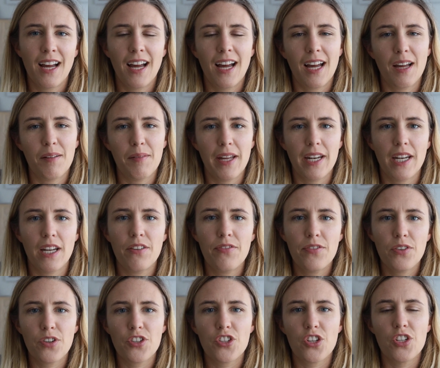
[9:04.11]
And if
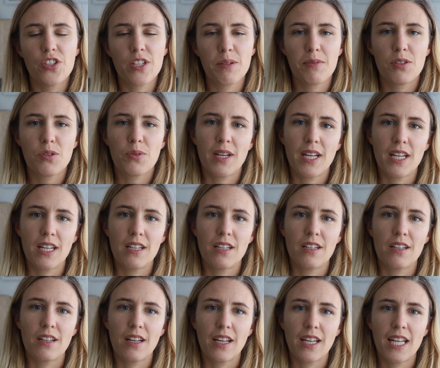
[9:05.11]
you're choosing
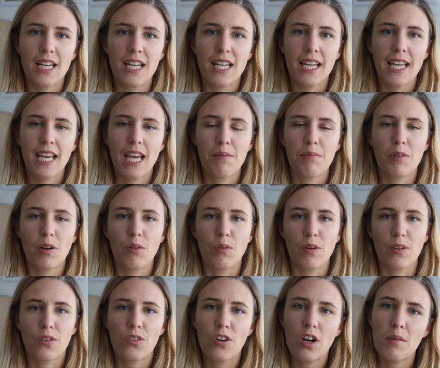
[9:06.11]
between getting a camera
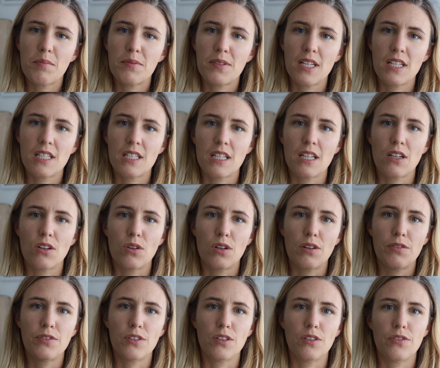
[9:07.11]
with a crop sensor or
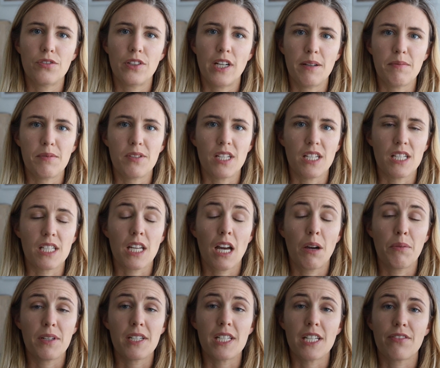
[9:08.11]
a full frame sensor,
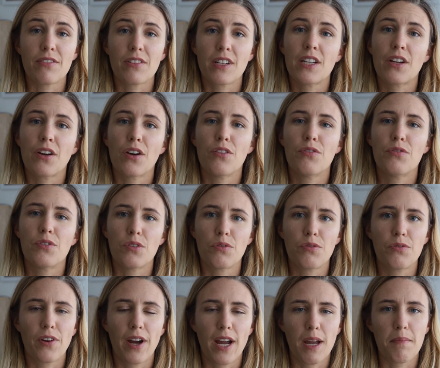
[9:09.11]
I would definitely go full
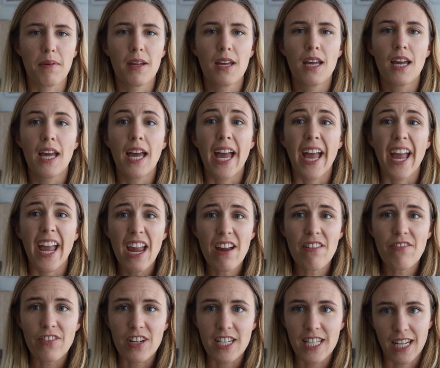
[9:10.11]
frame
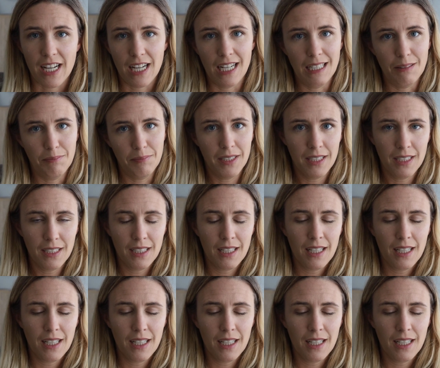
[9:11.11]
every time,